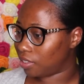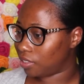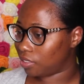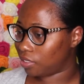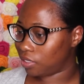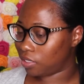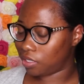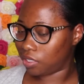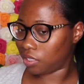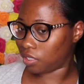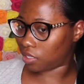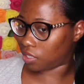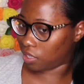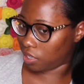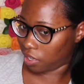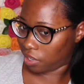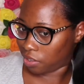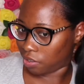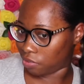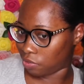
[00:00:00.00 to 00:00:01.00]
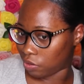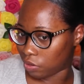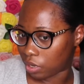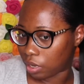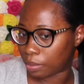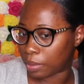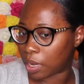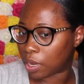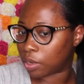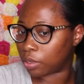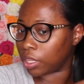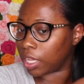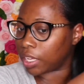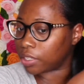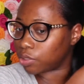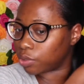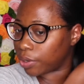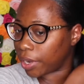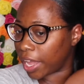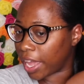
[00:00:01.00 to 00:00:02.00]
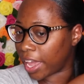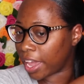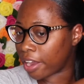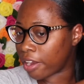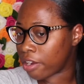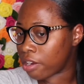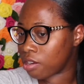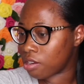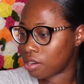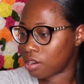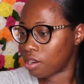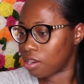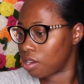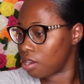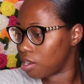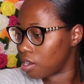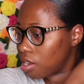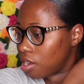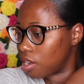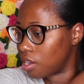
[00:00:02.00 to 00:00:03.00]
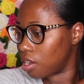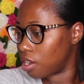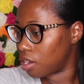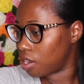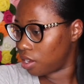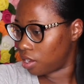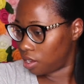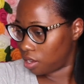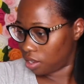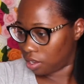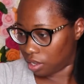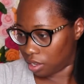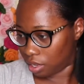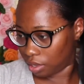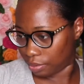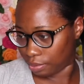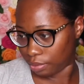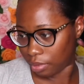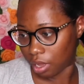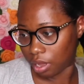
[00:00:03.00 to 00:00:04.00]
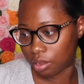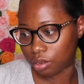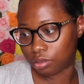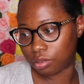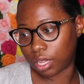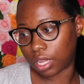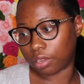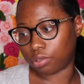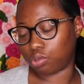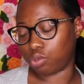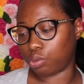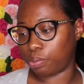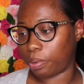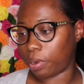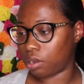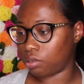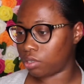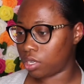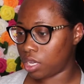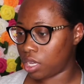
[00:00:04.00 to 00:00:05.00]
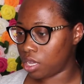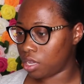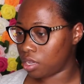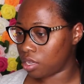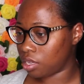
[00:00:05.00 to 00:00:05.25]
This look cute. Come on, natural hair. Come on, natural pony.